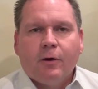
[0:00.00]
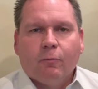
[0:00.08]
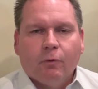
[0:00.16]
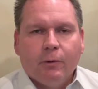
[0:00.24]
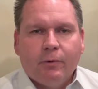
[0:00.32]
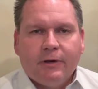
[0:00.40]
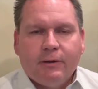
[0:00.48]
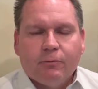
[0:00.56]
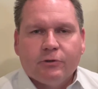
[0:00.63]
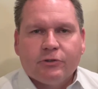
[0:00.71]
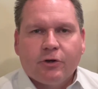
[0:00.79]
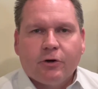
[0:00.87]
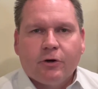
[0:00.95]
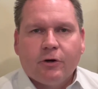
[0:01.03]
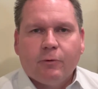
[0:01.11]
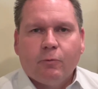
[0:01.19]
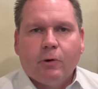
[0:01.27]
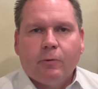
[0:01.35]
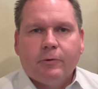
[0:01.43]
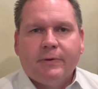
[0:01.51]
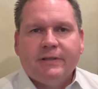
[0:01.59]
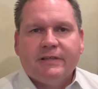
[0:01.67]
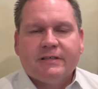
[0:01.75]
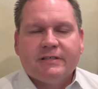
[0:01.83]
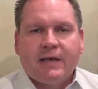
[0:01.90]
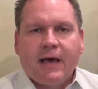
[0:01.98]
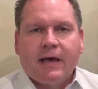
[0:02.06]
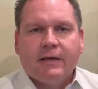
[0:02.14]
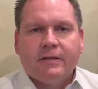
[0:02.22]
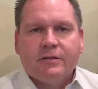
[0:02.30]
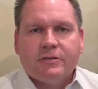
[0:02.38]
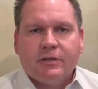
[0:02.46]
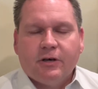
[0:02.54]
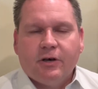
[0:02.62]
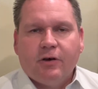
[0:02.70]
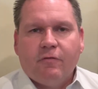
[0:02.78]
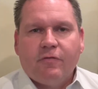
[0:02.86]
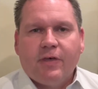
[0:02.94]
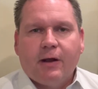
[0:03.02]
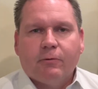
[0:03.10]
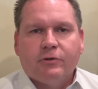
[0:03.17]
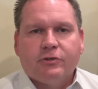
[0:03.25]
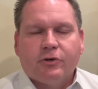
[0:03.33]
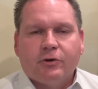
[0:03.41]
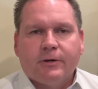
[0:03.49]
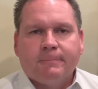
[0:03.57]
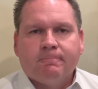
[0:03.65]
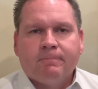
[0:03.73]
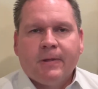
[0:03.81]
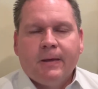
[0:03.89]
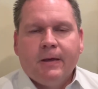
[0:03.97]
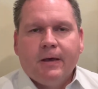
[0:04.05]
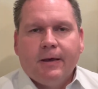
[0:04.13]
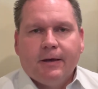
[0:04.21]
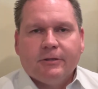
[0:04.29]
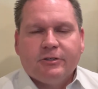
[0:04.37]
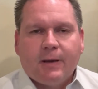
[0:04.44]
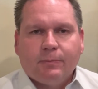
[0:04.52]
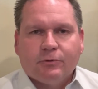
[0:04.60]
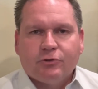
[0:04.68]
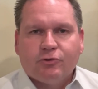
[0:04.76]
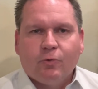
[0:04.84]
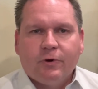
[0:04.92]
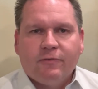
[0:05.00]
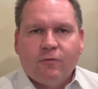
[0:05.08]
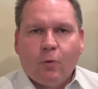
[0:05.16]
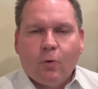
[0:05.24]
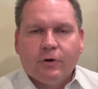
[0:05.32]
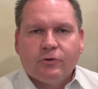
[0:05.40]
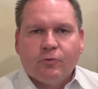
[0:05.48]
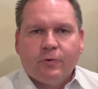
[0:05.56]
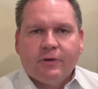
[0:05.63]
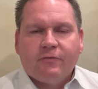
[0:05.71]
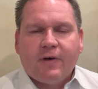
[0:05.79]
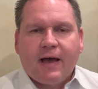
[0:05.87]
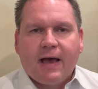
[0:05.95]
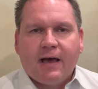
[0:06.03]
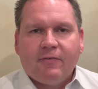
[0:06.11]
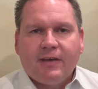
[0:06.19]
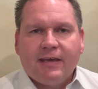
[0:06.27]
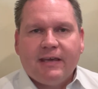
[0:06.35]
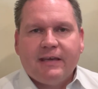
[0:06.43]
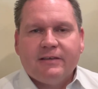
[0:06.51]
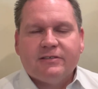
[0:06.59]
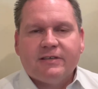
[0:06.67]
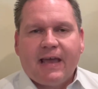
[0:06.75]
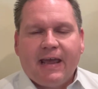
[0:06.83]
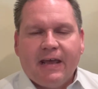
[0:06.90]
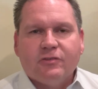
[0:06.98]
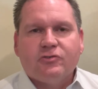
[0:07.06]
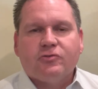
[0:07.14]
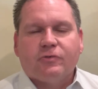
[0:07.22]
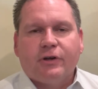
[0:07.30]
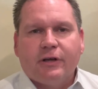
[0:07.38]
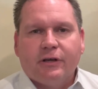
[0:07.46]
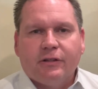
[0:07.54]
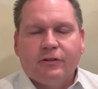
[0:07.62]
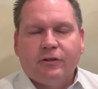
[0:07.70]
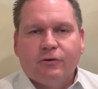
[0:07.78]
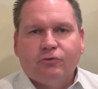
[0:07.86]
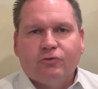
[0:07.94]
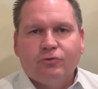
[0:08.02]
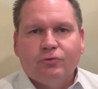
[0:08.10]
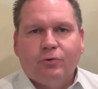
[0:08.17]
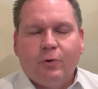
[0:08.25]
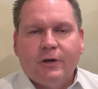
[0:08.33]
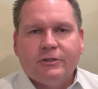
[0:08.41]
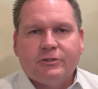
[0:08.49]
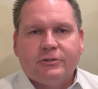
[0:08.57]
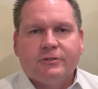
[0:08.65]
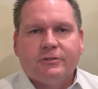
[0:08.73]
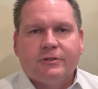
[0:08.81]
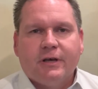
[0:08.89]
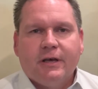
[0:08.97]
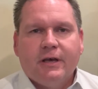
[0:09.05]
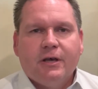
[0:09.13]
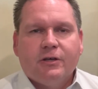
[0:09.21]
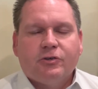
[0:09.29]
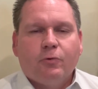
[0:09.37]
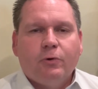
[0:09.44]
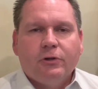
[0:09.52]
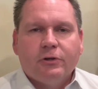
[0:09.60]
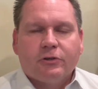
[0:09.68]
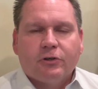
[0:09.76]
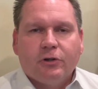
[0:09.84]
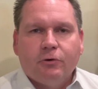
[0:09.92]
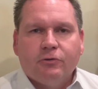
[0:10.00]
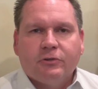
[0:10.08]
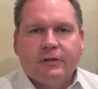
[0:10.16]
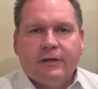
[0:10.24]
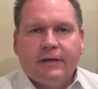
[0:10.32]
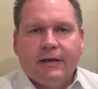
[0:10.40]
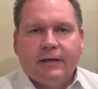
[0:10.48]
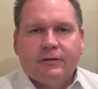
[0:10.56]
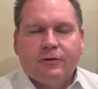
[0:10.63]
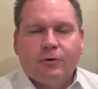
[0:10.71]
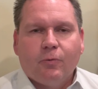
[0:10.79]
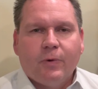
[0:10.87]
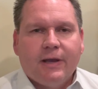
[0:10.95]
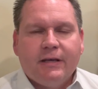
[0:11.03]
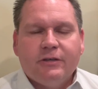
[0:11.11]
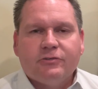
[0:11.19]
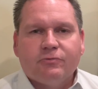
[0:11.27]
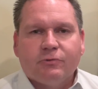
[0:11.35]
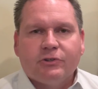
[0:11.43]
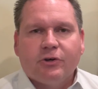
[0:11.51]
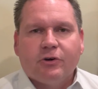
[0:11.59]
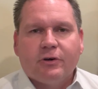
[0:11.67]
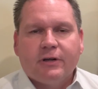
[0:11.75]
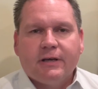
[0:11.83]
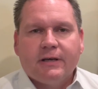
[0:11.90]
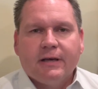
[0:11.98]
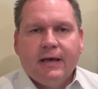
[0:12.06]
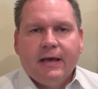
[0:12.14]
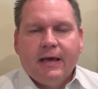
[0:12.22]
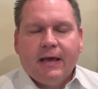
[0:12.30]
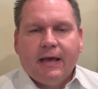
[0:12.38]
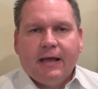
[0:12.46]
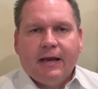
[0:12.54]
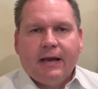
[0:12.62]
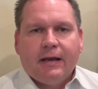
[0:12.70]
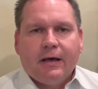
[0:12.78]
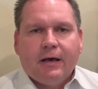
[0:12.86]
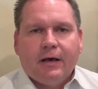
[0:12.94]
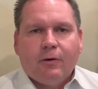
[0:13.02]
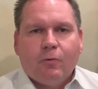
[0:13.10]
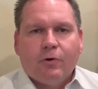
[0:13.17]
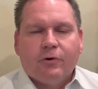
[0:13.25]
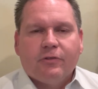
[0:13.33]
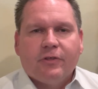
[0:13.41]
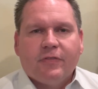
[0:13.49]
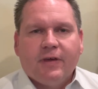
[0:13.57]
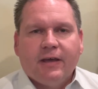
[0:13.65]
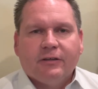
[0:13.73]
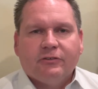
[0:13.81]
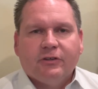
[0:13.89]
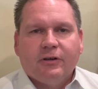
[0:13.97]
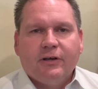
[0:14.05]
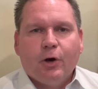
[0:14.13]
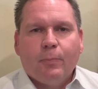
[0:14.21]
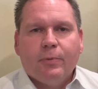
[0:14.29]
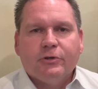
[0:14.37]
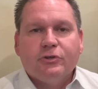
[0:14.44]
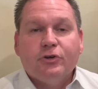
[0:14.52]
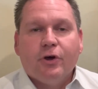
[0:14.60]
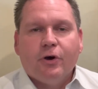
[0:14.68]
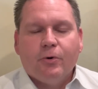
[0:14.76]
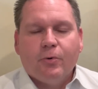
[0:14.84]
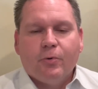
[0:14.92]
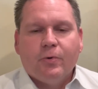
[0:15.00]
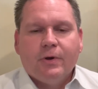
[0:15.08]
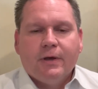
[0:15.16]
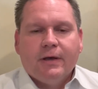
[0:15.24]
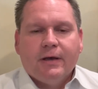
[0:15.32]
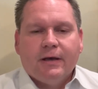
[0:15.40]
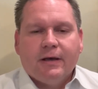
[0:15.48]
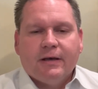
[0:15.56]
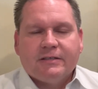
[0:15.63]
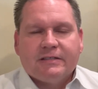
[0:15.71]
When would he return and what would be the signs of that returning? Uh, chapters 24 and 25, he's answering those two questions. So we looked closely at when he's returning and uh, what are the things that'll help us know uh,